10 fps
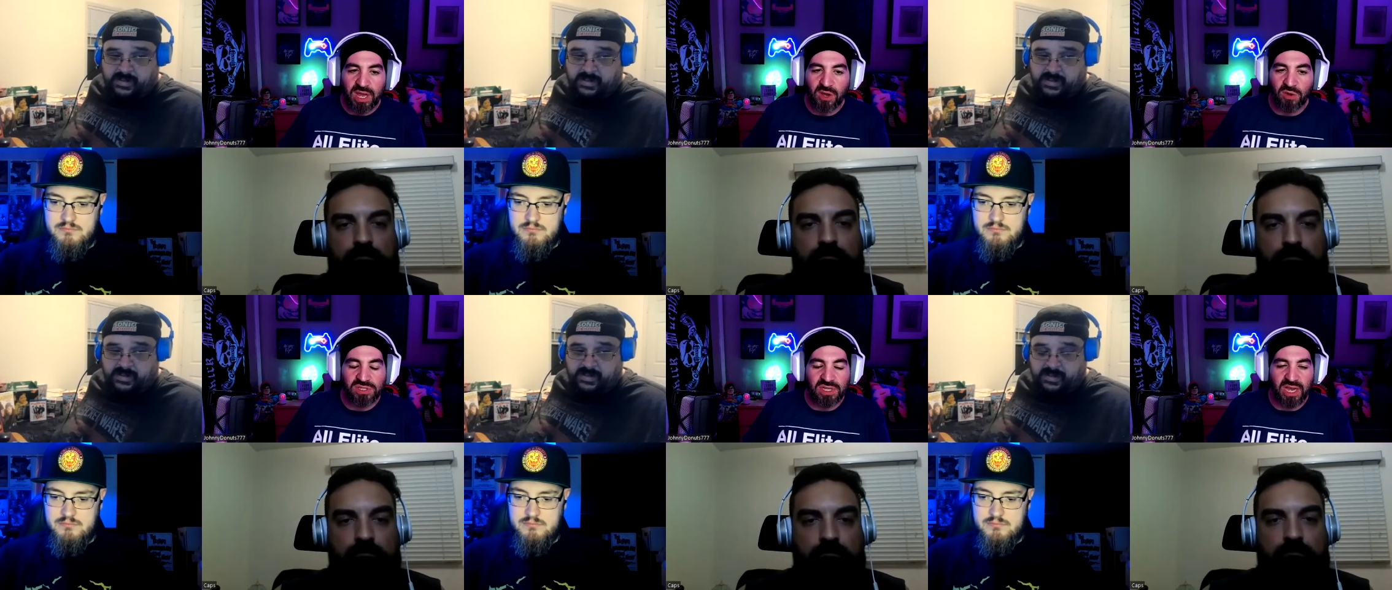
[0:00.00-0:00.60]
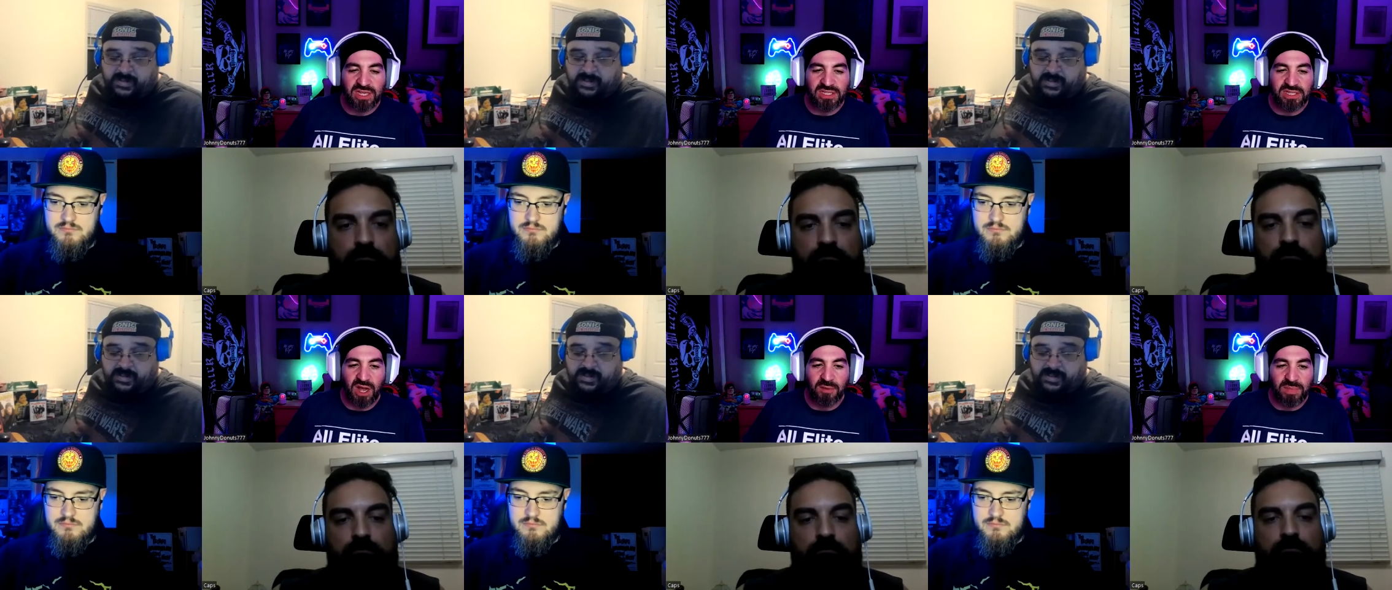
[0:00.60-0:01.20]
Speaker 1: He goes, It's
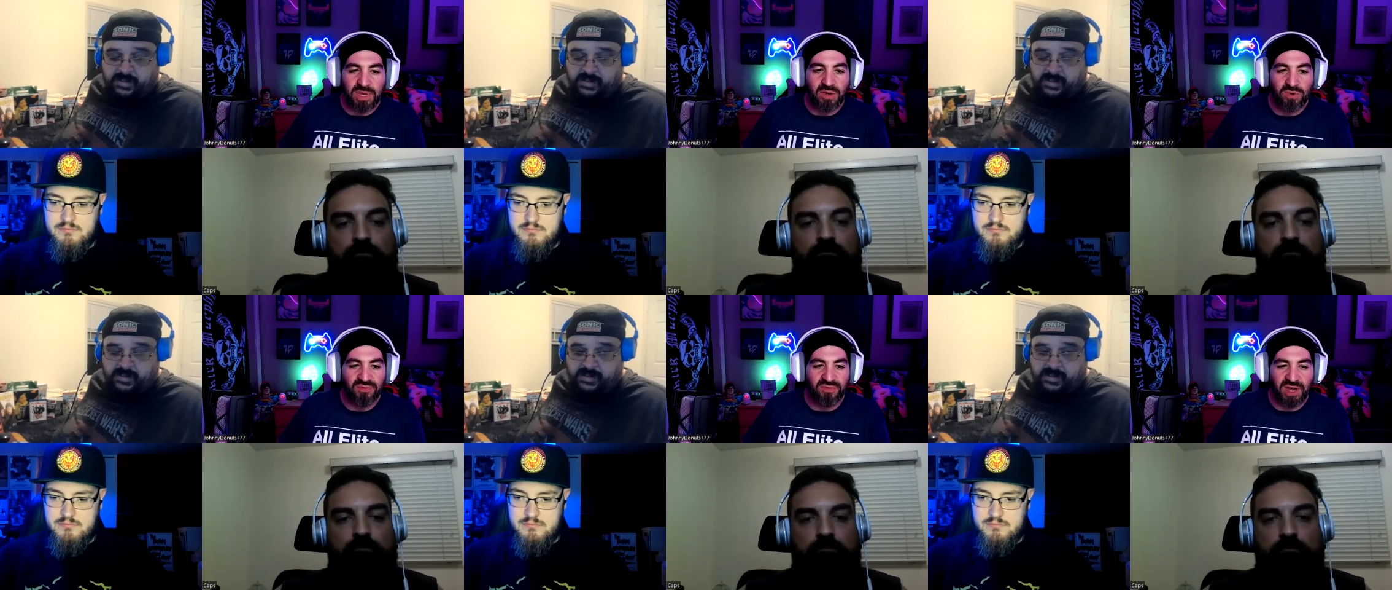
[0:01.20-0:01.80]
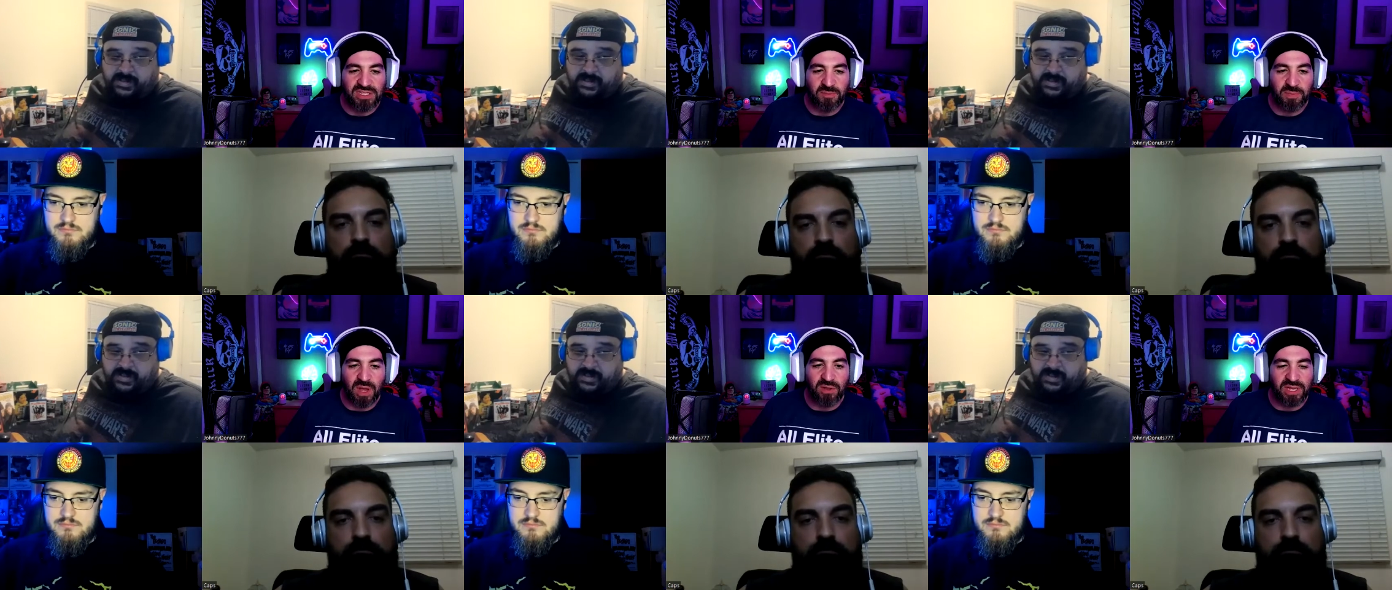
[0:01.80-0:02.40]
not me who defines the belt,